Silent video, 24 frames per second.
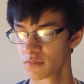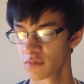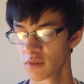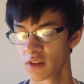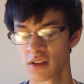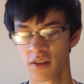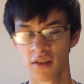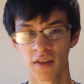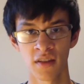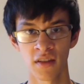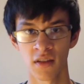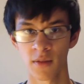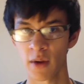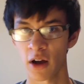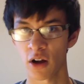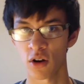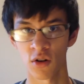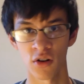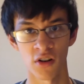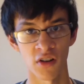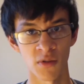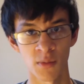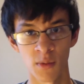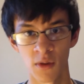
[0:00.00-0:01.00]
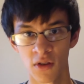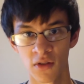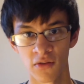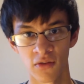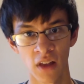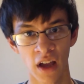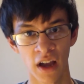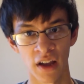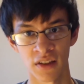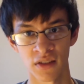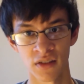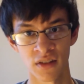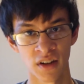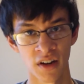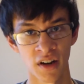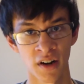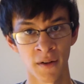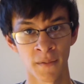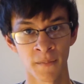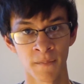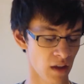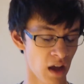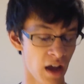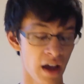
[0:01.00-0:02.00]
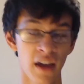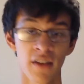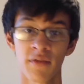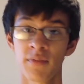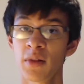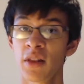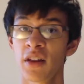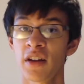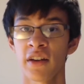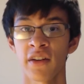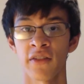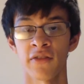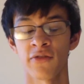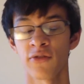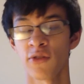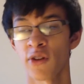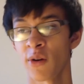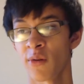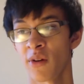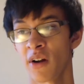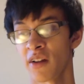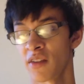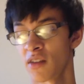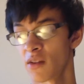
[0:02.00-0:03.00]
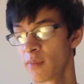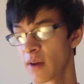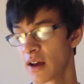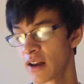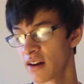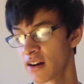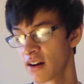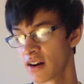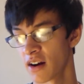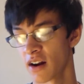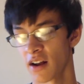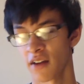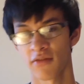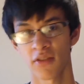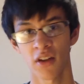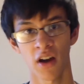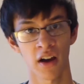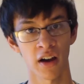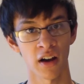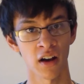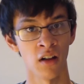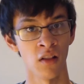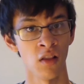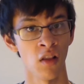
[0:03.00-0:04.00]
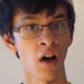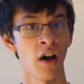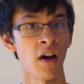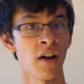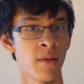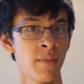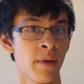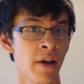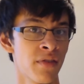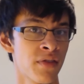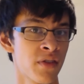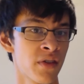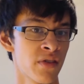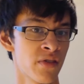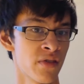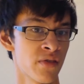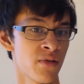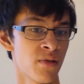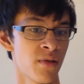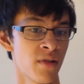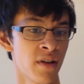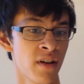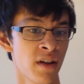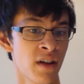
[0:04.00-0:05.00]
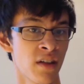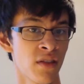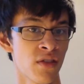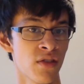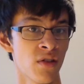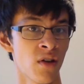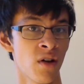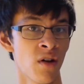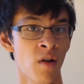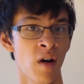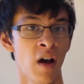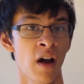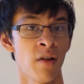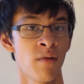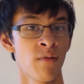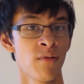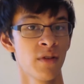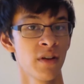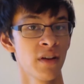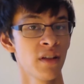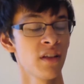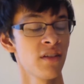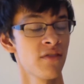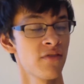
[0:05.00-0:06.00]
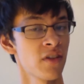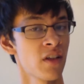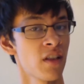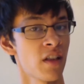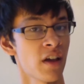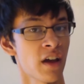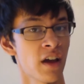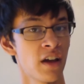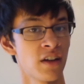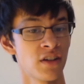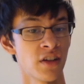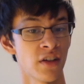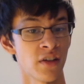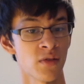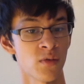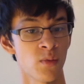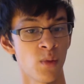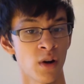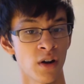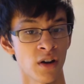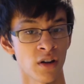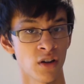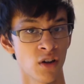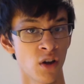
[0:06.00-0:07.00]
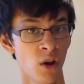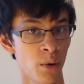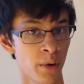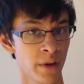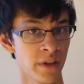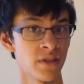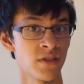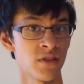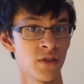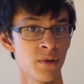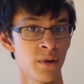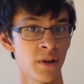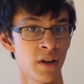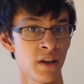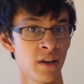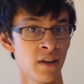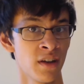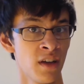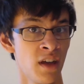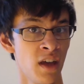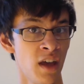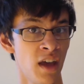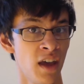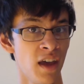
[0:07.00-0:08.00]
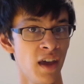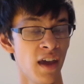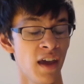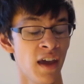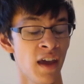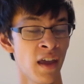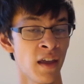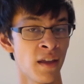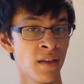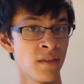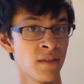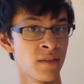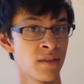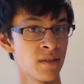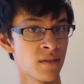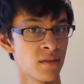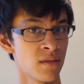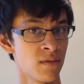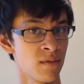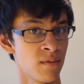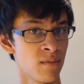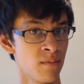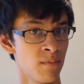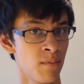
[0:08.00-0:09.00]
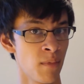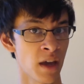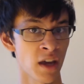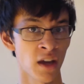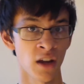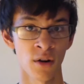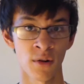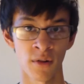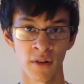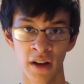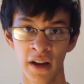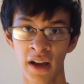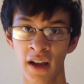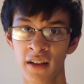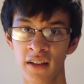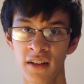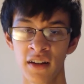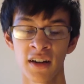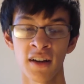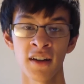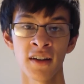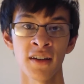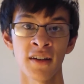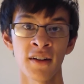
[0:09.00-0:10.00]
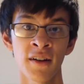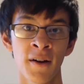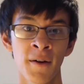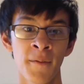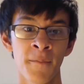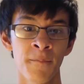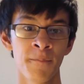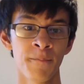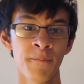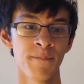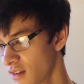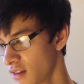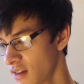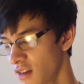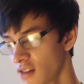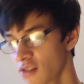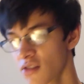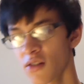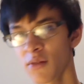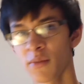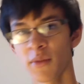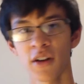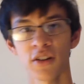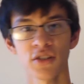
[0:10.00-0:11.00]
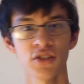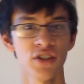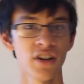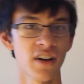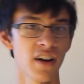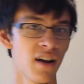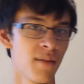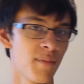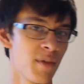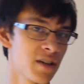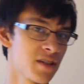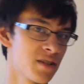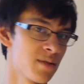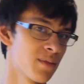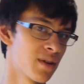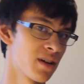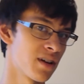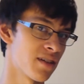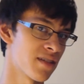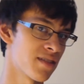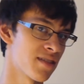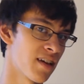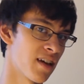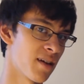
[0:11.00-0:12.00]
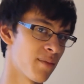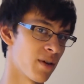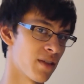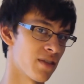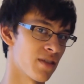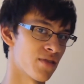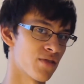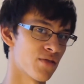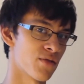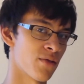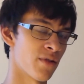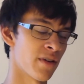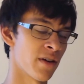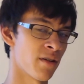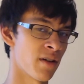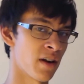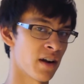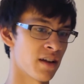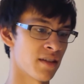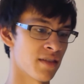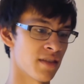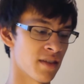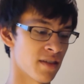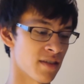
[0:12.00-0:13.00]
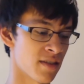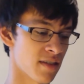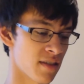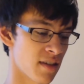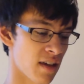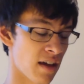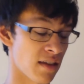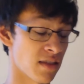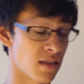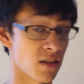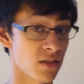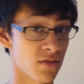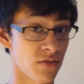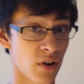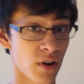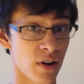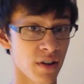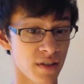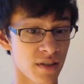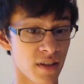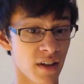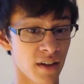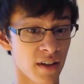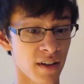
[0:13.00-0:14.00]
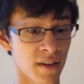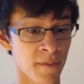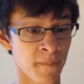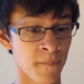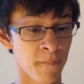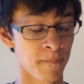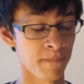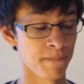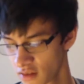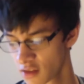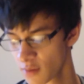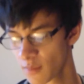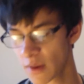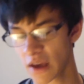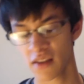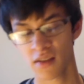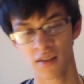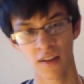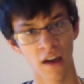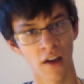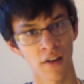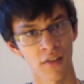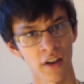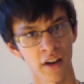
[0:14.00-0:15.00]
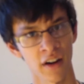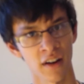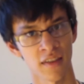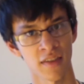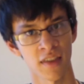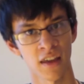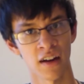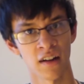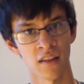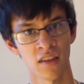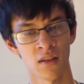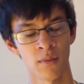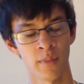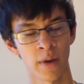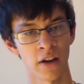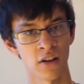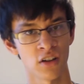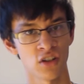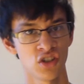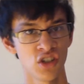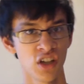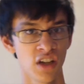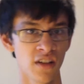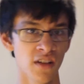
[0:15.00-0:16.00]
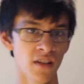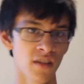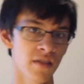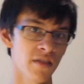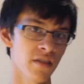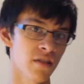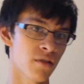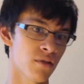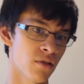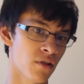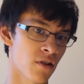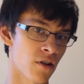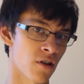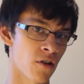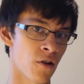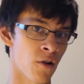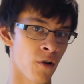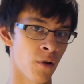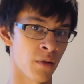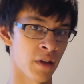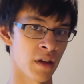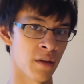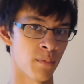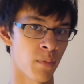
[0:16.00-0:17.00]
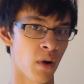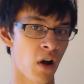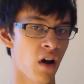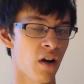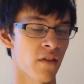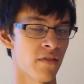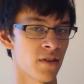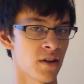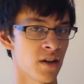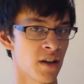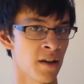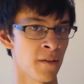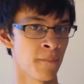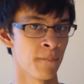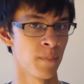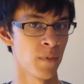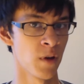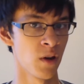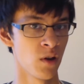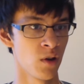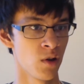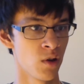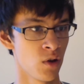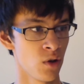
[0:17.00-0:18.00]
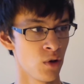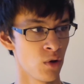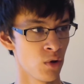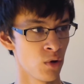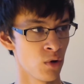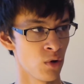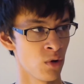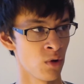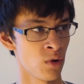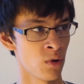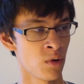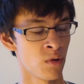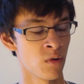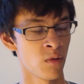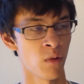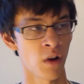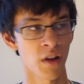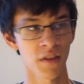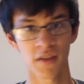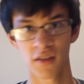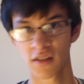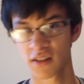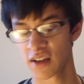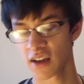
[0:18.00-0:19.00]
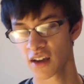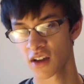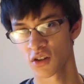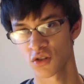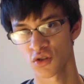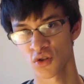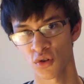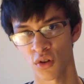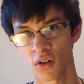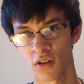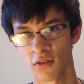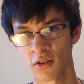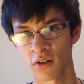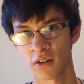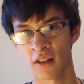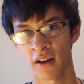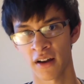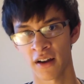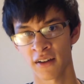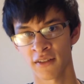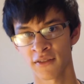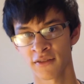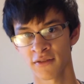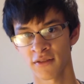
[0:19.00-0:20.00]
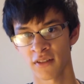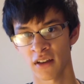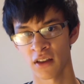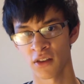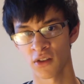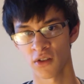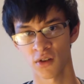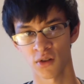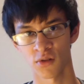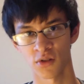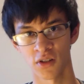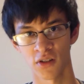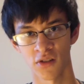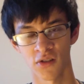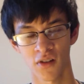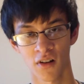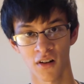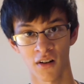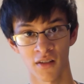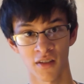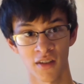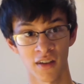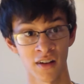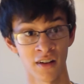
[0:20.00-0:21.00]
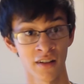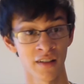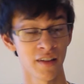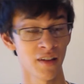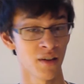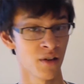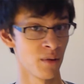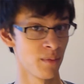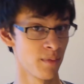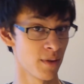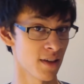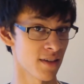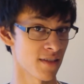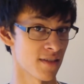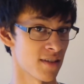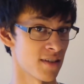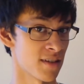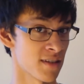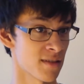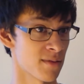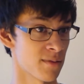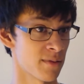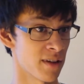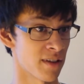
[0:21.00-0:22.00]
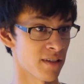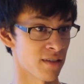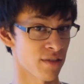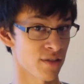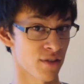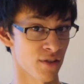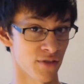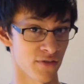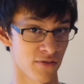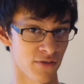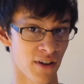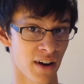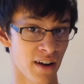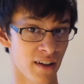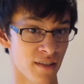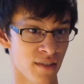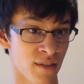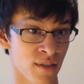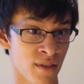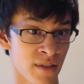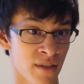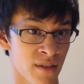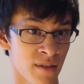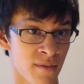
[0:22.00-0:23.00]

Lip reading: since about Christmas of last year. I have plenty of free writes about it, and I've thought a lot about this story, and so I really feel like I just want to go into it and make it a reality, you know? So I'm not sure how much I'm going to say about the story right at this very second. The basic outline is that it's about a genius little girl in poverty who wants to take control of her life, and so she starts an illegal business with her friends.